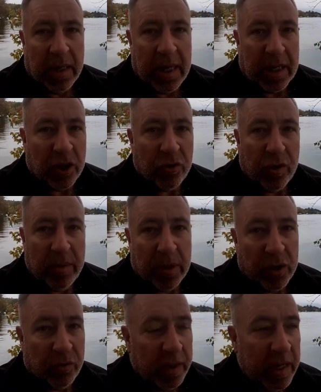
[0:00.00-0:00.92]

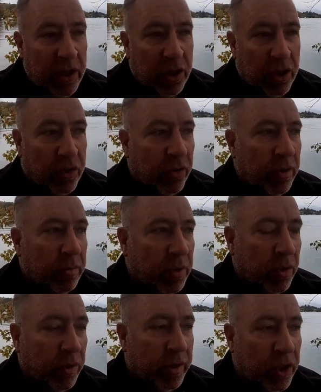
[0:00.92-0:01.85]
extremist religious
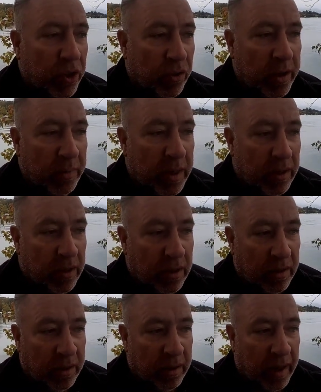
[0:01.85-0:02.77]
groups or extremists,